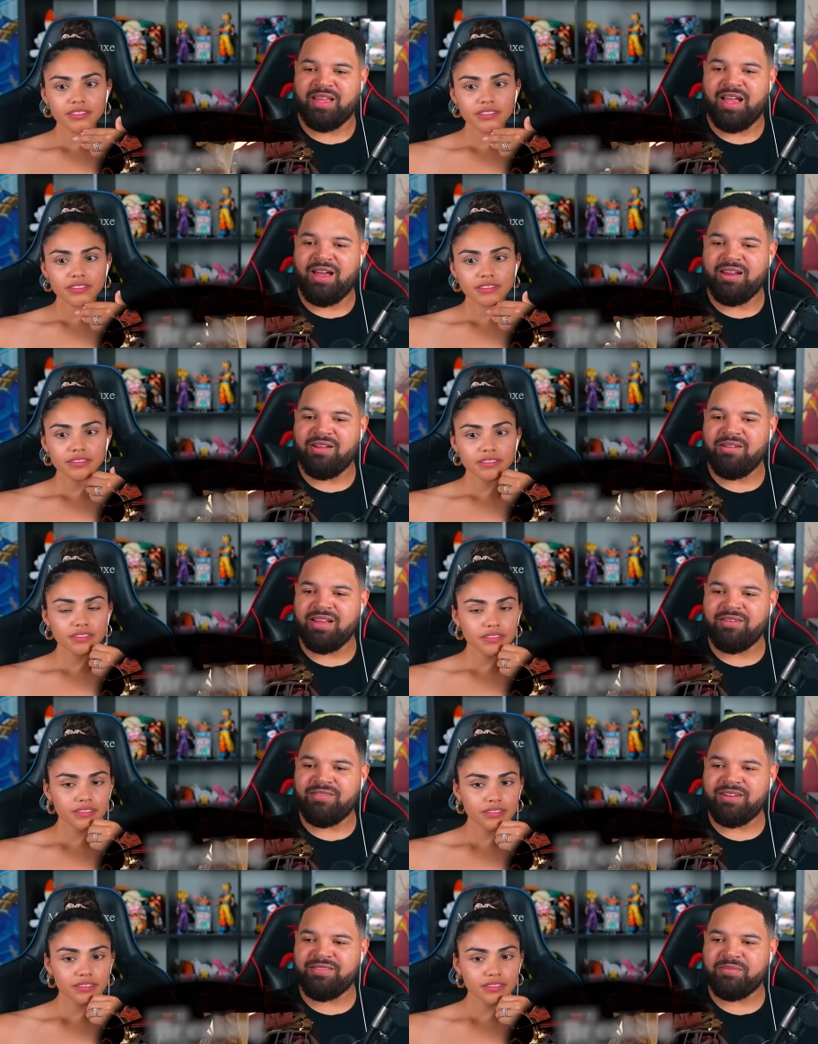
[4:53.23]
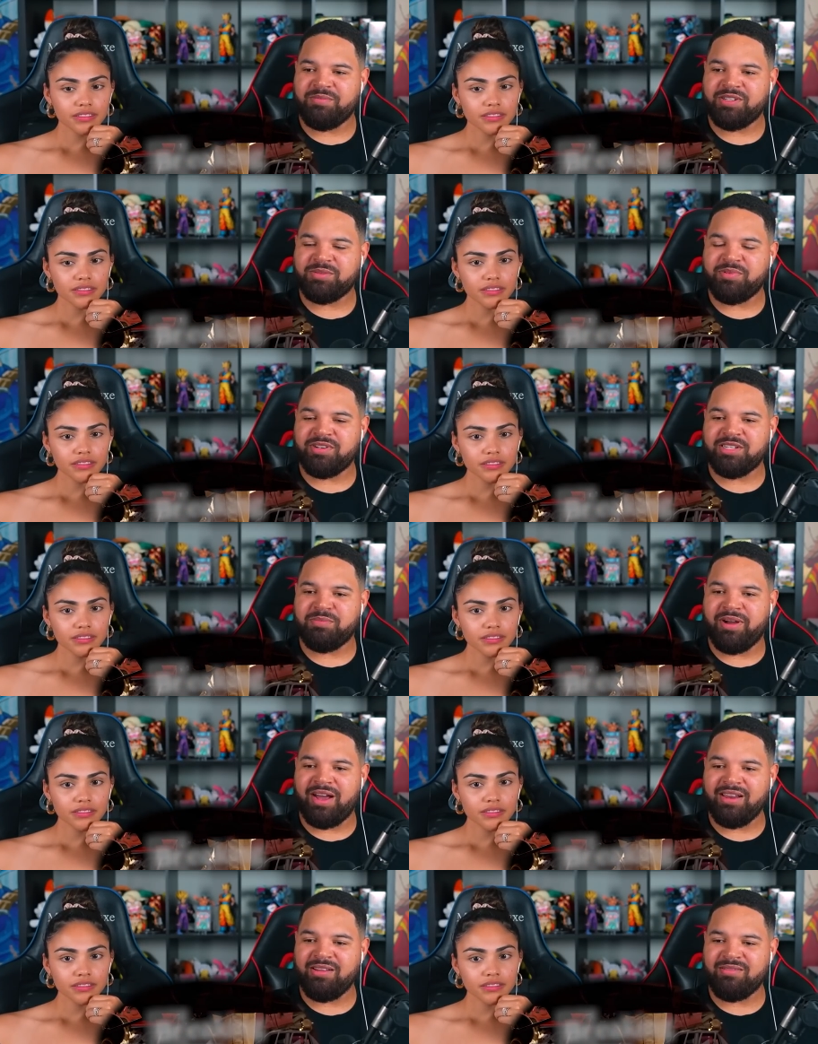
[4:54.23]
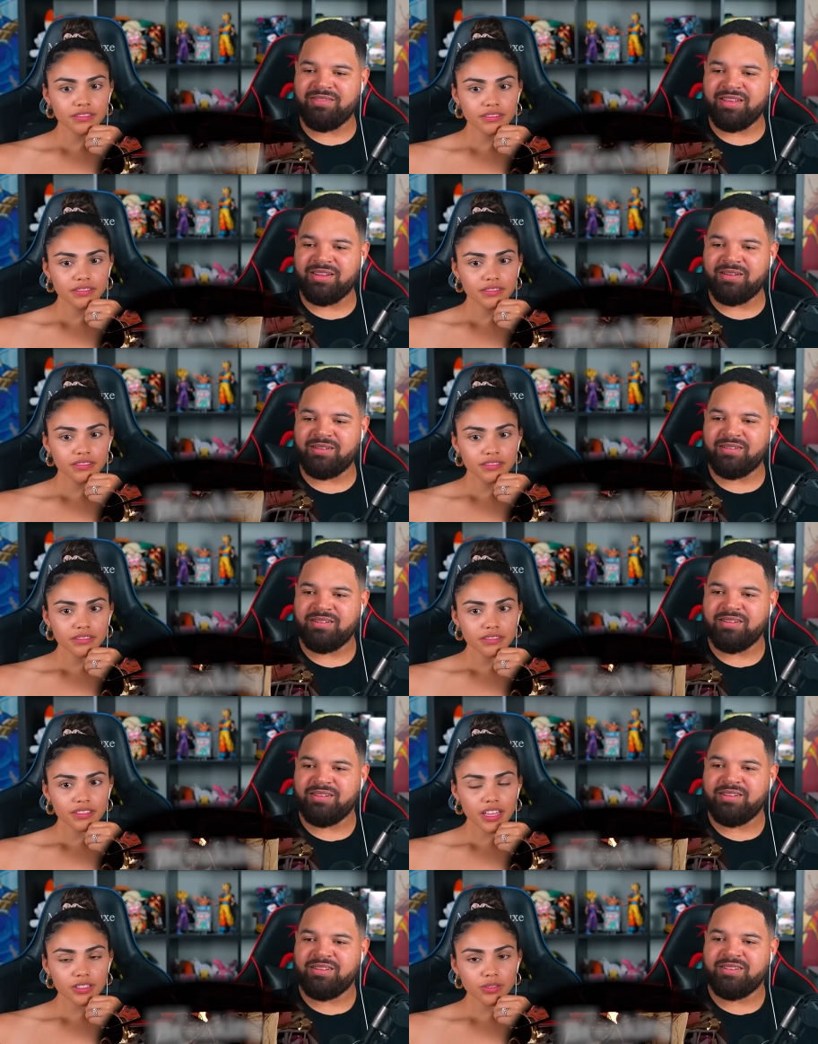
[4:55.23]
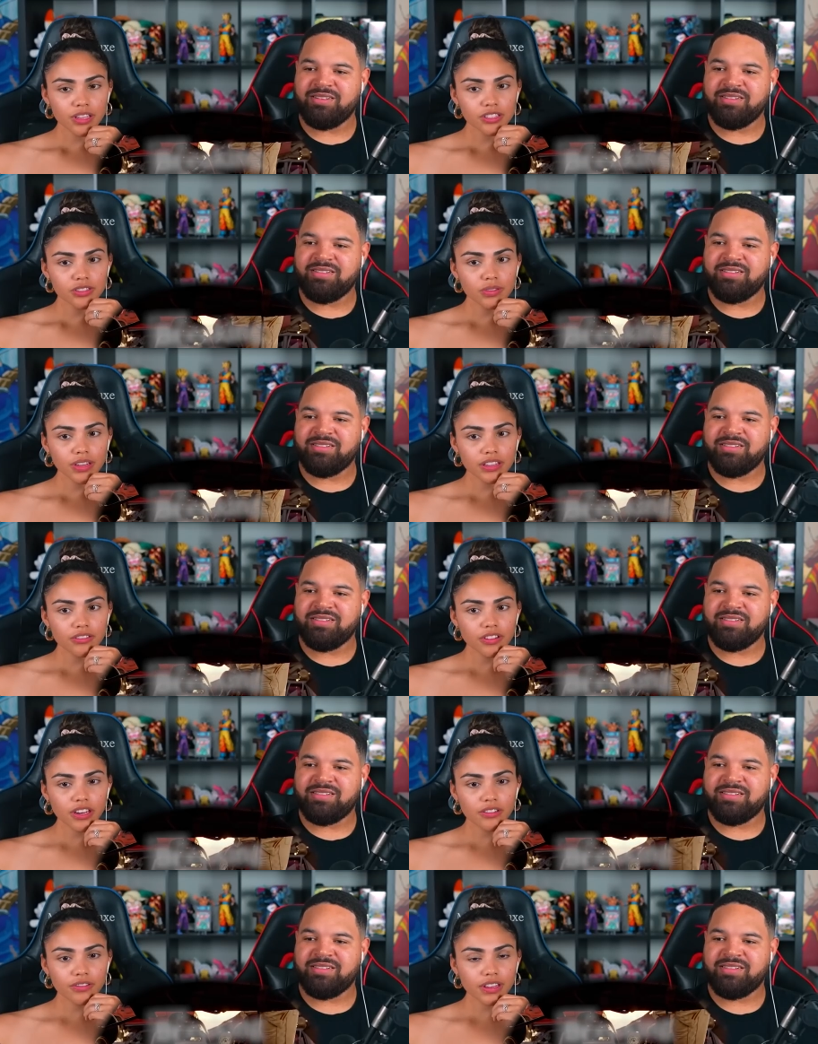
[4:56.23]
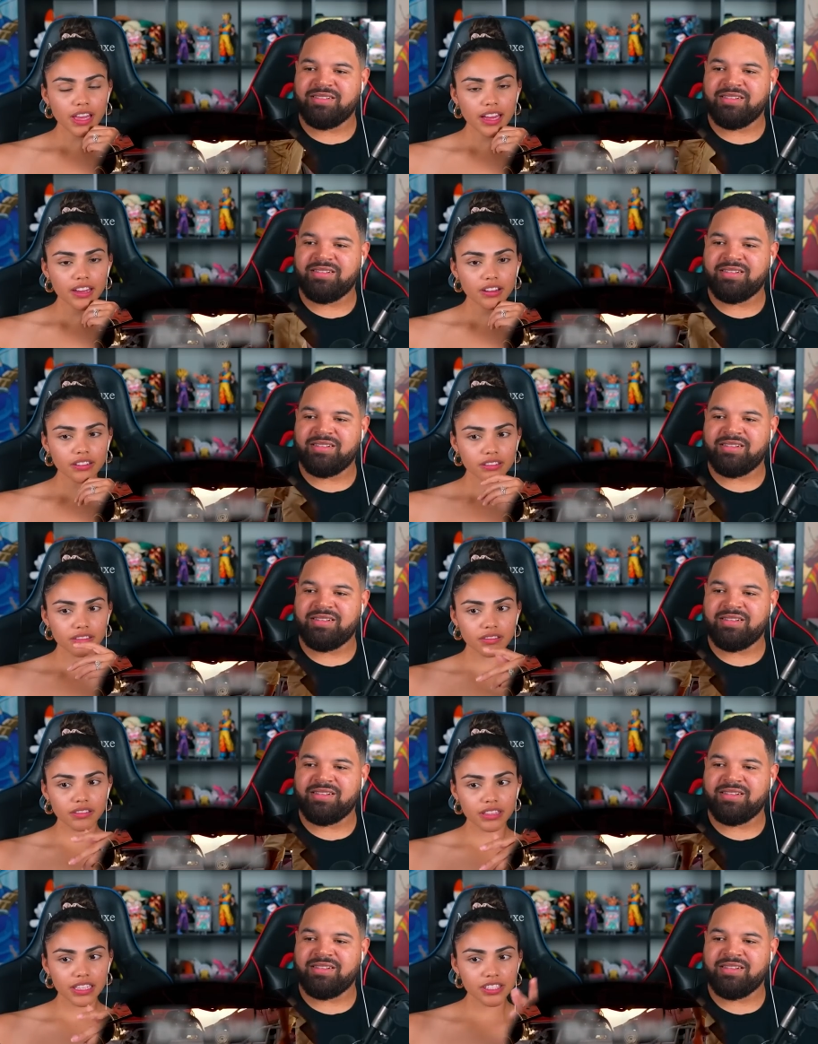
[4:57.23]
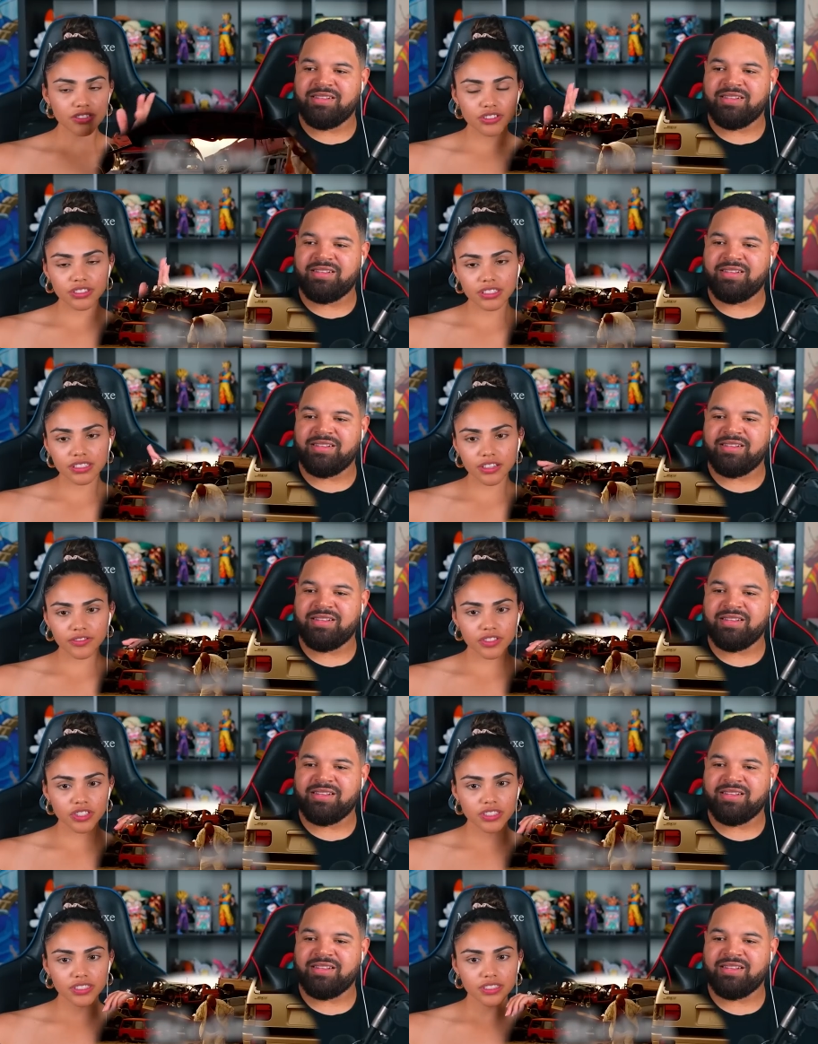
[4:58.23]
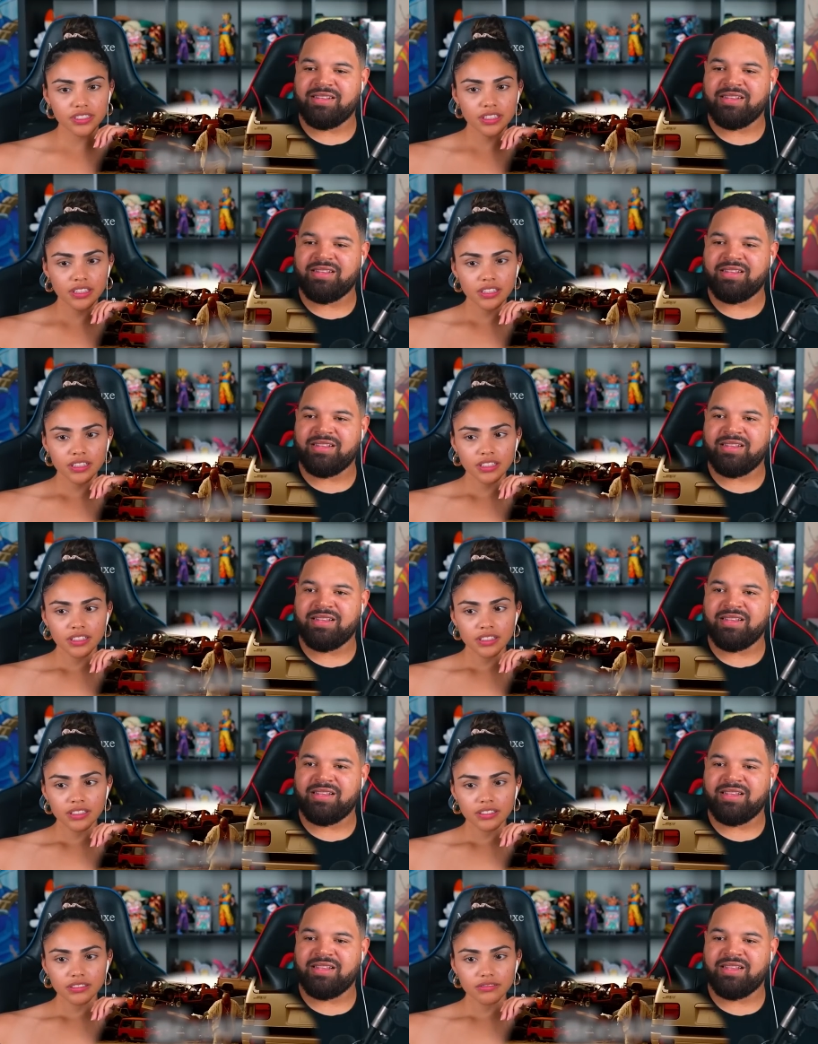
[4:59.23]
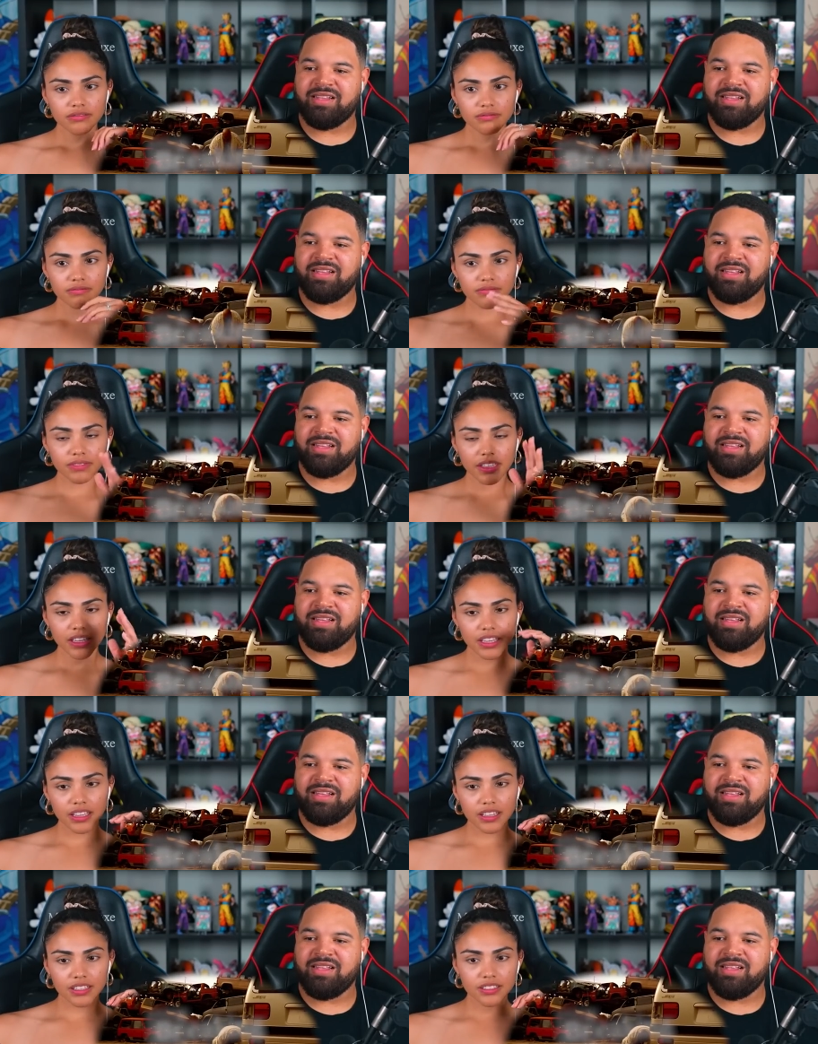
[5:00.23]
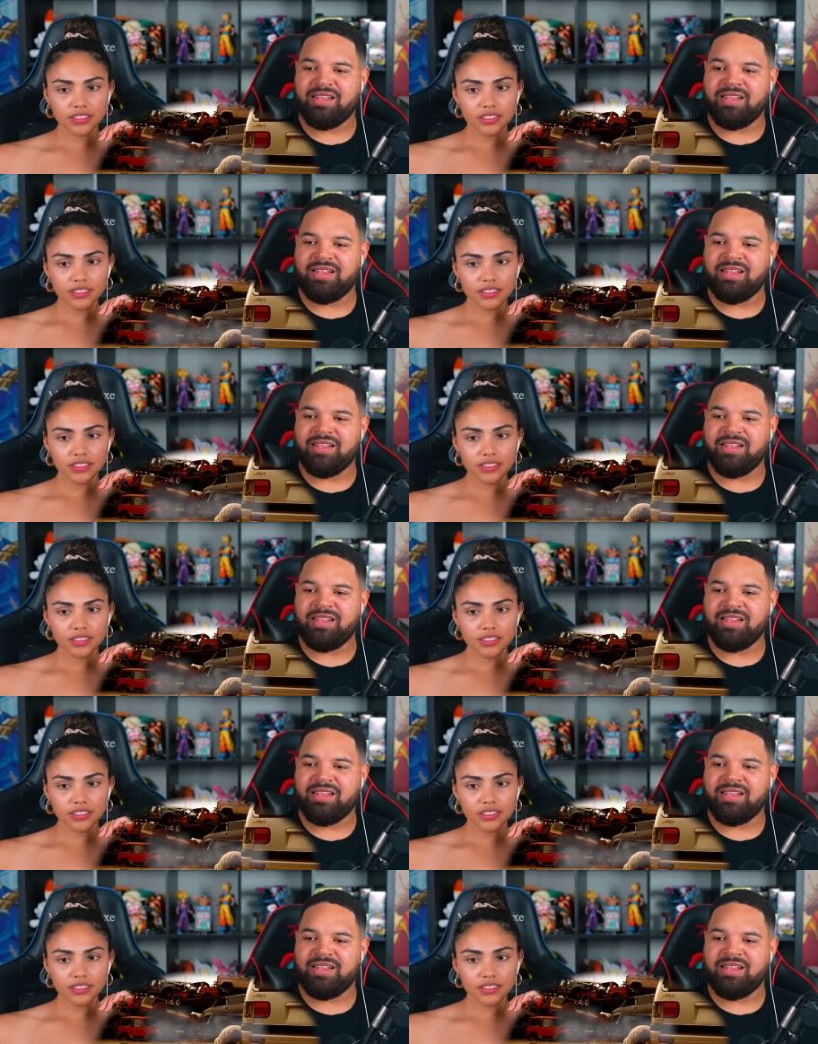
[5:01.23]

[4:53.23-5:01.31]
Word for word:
Speaker 1: How are they going to get rid of him? Just put his body over here?
Speaker 2: That's what they're doing, and they're going to rely on lizards and stuff to just... eat